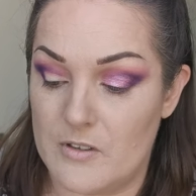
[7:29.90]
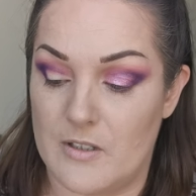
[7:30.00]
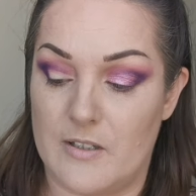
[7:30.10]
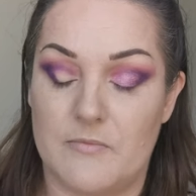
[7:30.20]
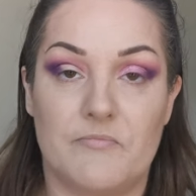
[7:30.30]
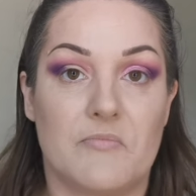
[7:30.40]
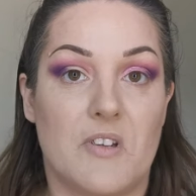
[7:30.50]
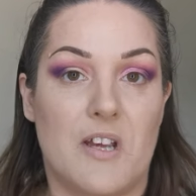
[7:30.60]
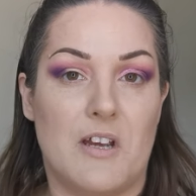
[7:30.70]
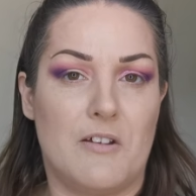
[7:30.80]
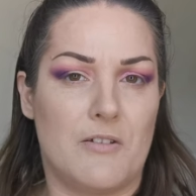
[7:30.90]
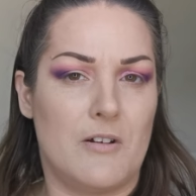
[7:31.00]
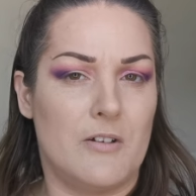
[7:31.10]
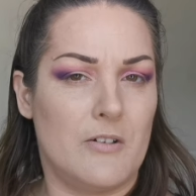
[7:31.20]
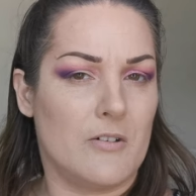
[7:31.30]
Ah,
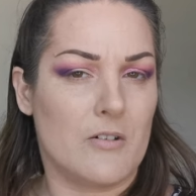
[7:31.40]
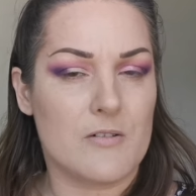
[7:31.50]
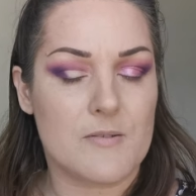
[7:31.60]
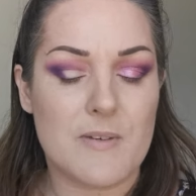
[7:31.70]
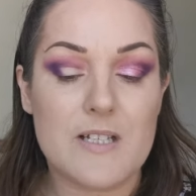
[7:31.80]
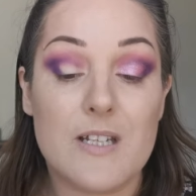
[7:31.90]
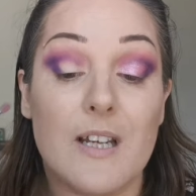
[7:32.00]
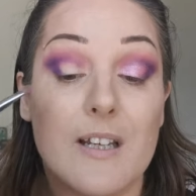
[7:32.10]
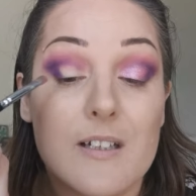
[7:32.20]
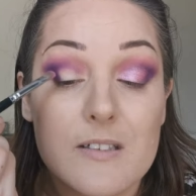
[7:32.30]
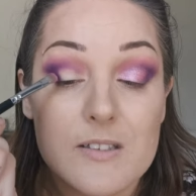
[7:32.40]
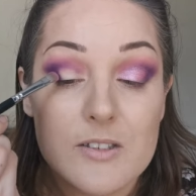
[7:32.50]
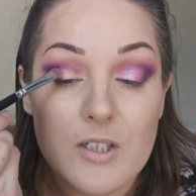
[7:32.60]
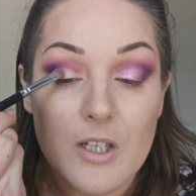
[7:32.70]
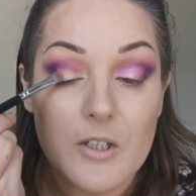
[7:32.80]
Heather Lou
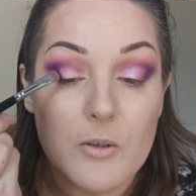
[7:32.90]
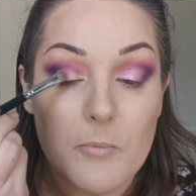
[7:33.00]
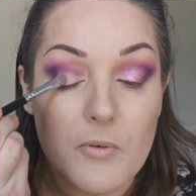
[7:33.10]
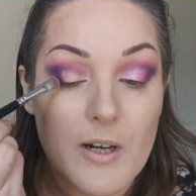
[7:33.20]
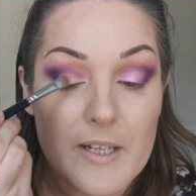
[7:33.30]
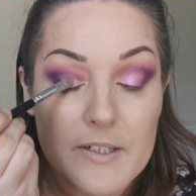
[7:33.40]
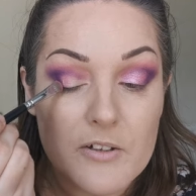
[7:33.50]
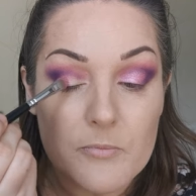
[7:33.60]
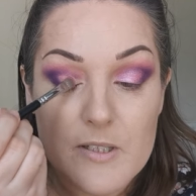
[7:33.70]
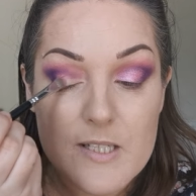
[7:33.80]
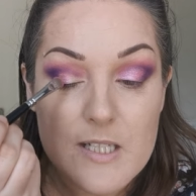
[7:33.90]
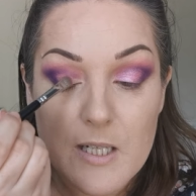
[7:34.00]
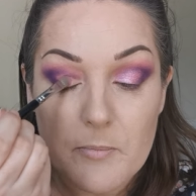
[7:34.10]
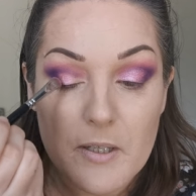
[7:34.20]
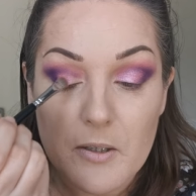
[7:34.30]
Cosmetics. Are you a brand I've been
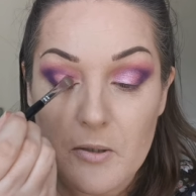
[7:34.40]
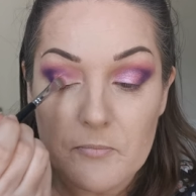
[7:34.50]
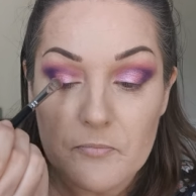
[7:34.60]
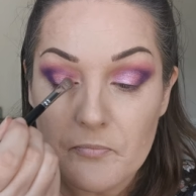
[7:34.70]
sleeping on?